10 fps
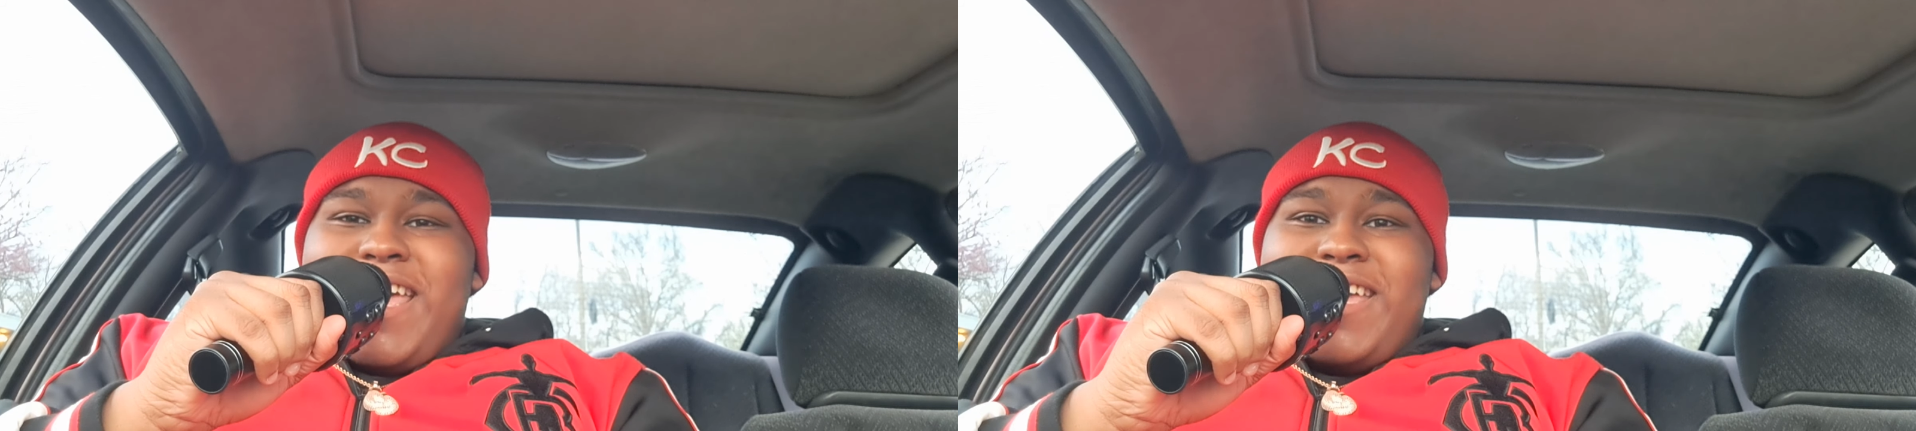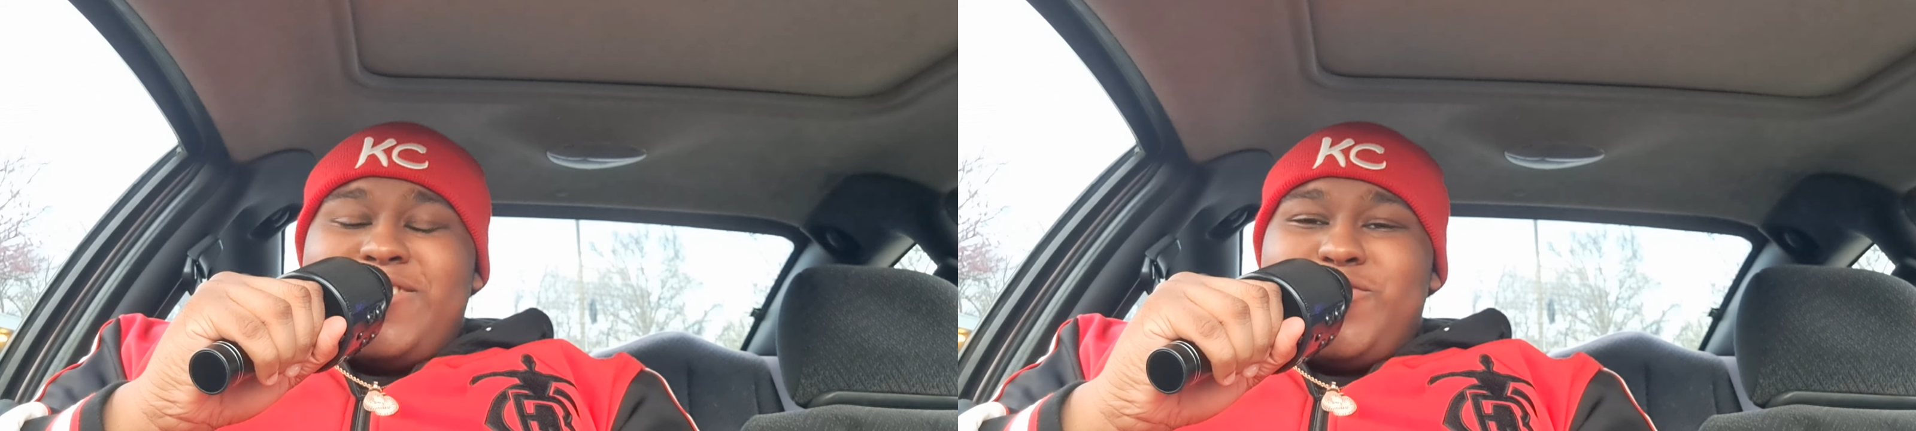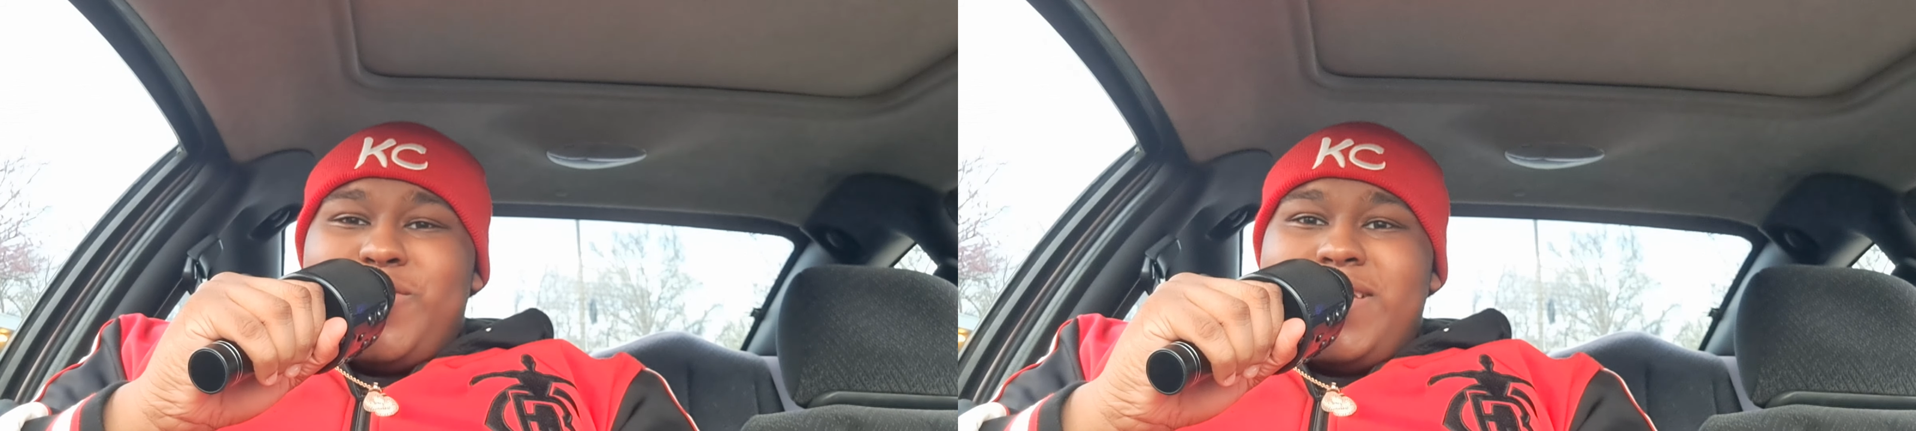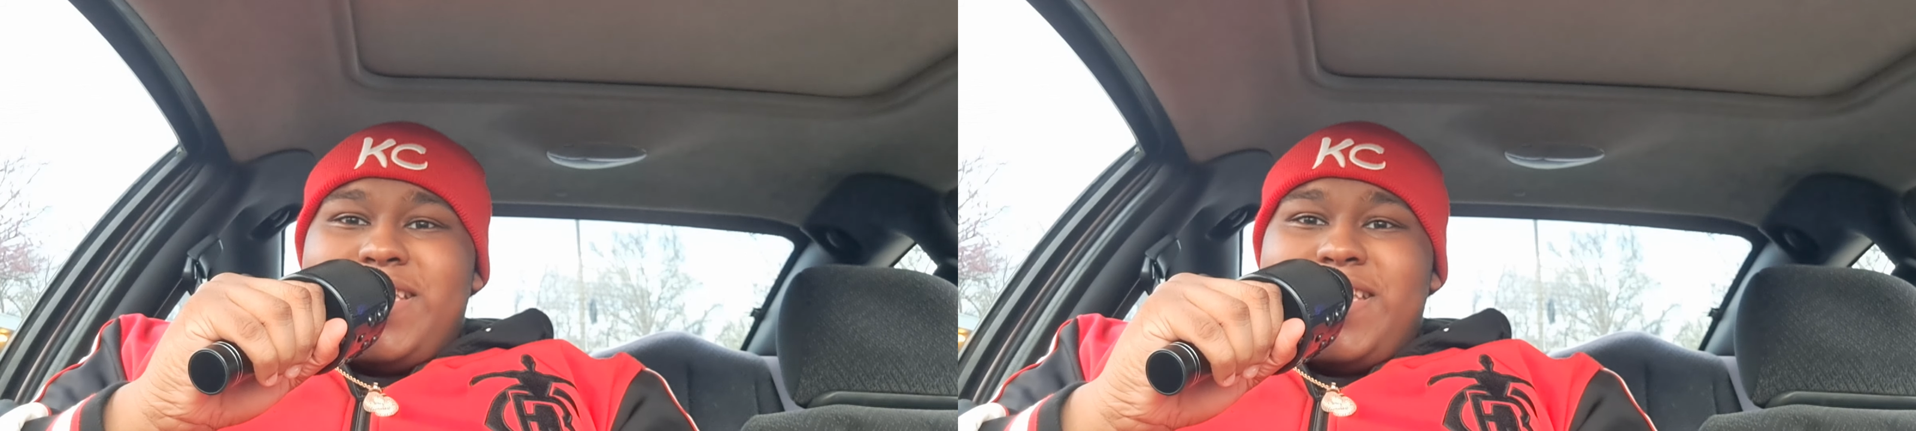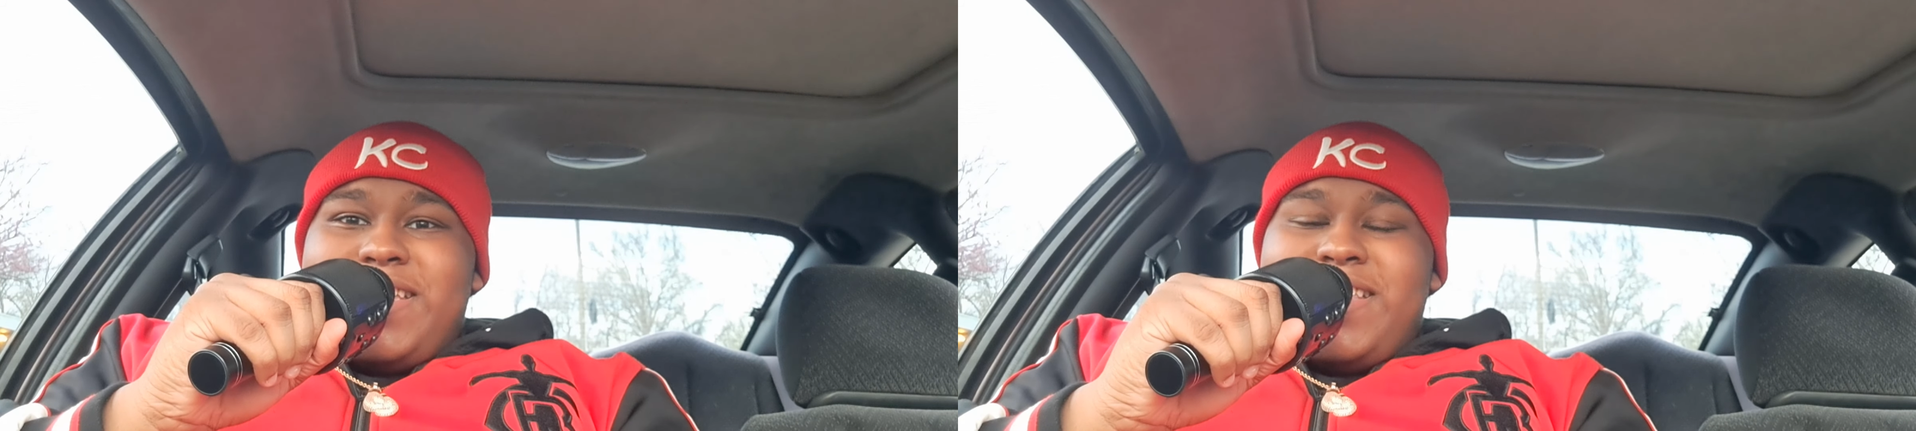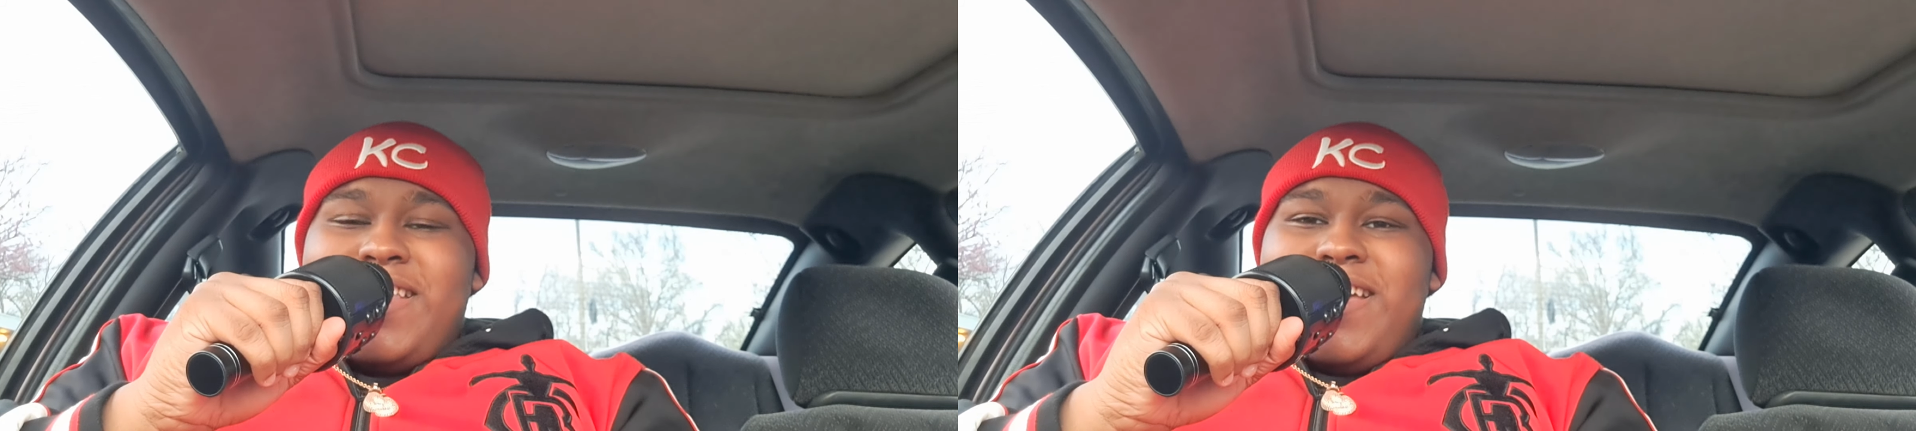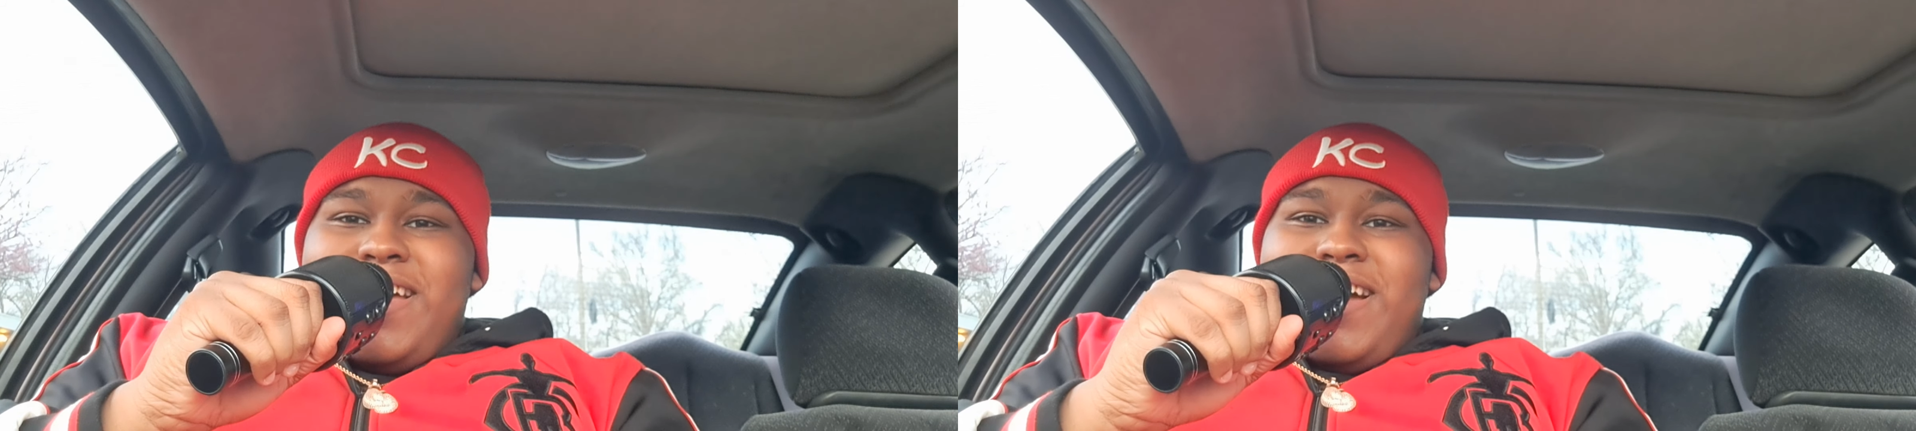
that intro again.